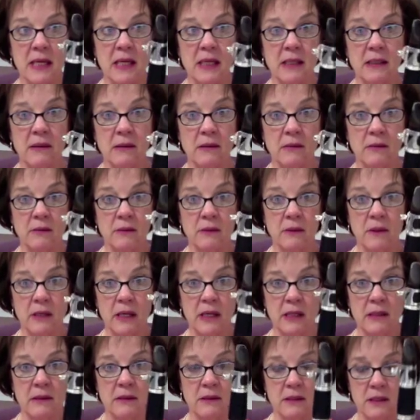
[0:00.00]
and
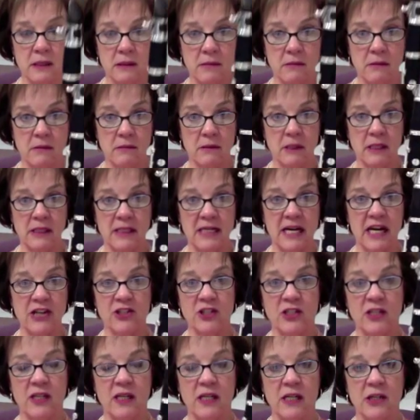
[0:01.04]

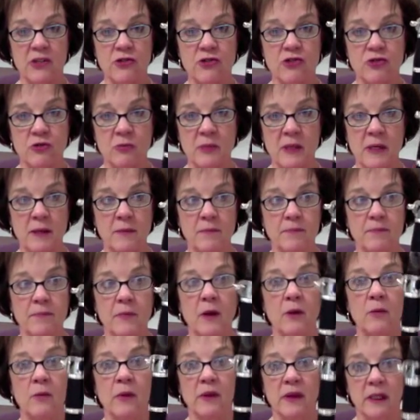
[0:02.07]
attached to the instrument
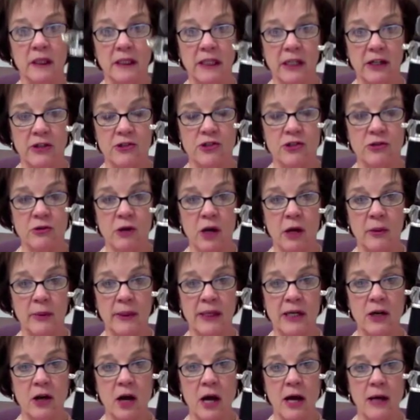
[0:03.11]
with the ligature
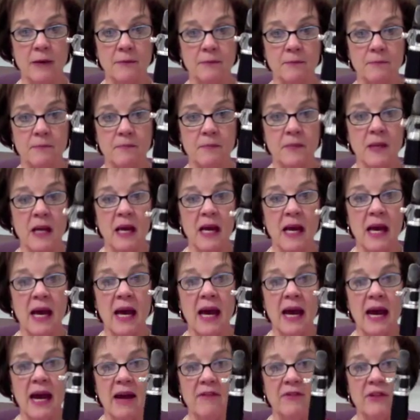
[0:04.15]
already on.
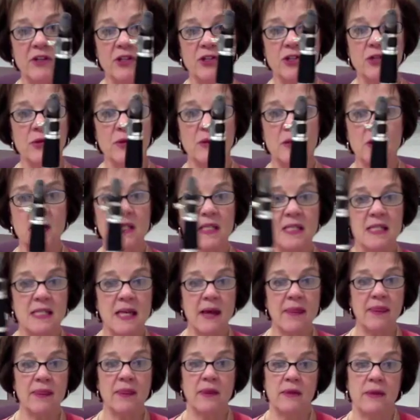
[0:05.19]
Have the students
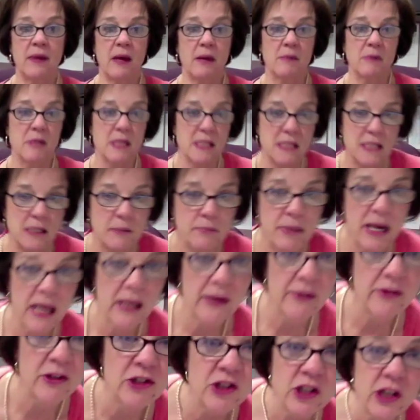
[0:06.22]
set, I'm going to sit back
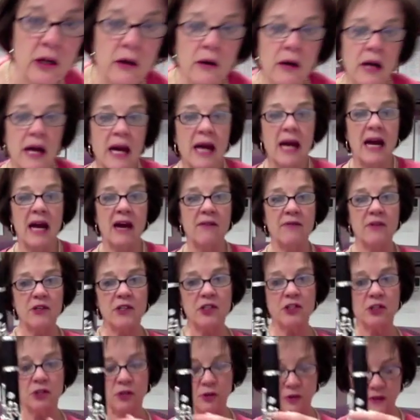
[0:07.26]
in the chair, have the
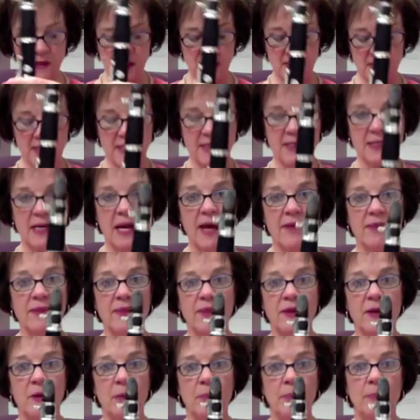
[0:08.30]
students set
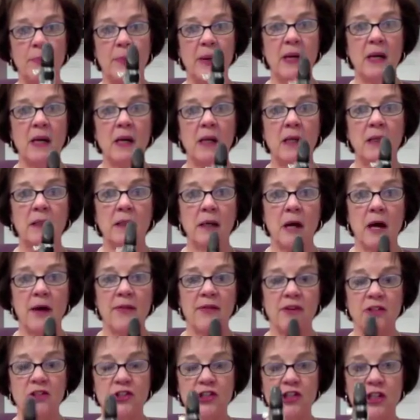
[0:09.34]
the bell on
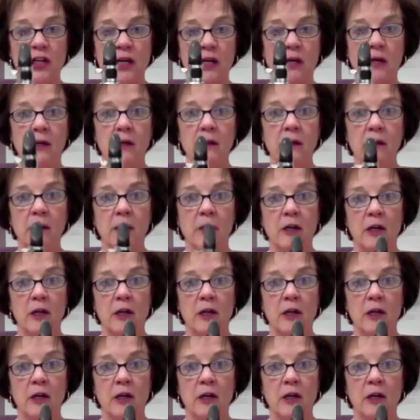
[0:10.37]
the chair